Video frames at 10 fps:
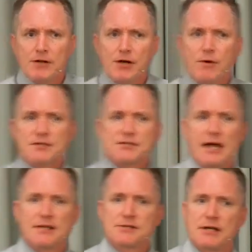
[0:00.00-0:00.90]
You know what it
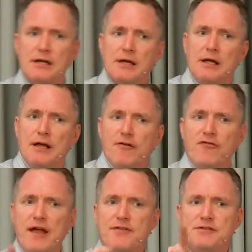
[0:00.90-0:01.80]
says?
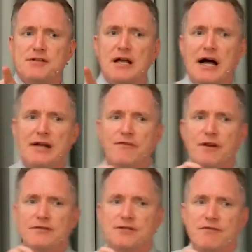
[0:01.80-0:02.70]
Faith is the
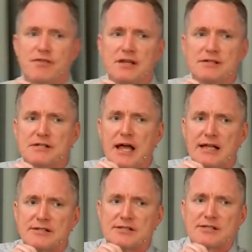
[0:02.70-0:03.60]
confidence of things
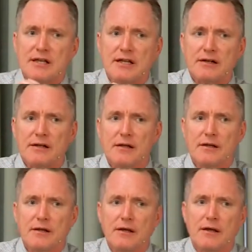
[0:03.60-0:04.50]
not seen.
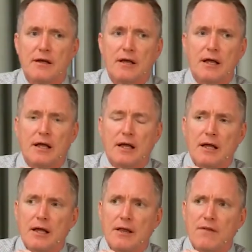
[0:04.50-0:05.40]

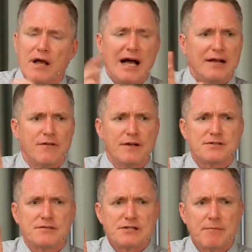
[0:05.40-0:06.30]
The
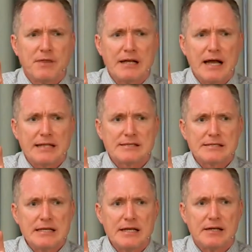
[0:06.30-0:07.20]
confidence of something not
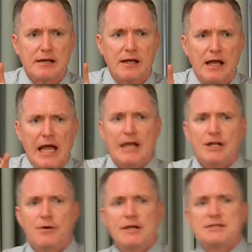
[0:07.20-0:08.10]
seen.
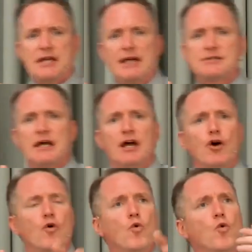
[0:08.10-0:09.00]
You know what he says?
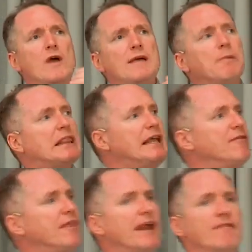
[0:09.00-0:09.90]
We
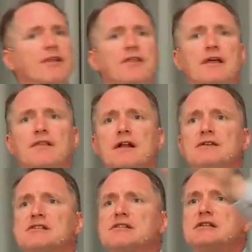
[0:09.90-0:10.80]
believe that everything that
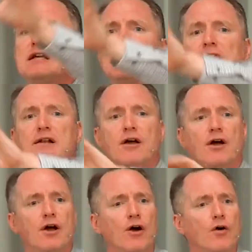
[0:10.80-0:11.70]
is seen
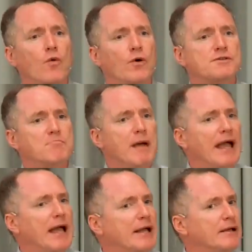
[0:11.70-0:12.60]
was
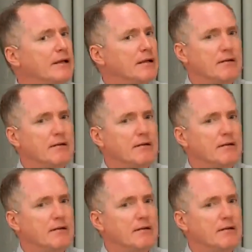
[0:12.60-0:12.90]
made